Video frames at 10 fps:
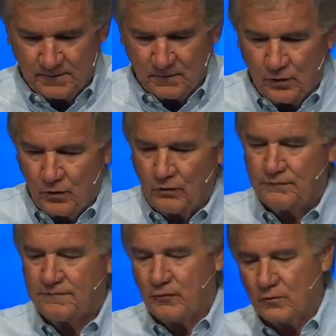all
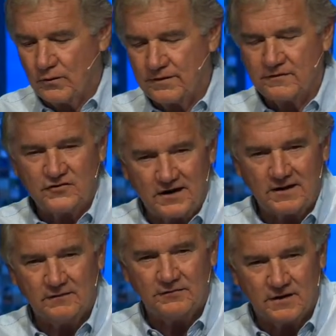for the sake of the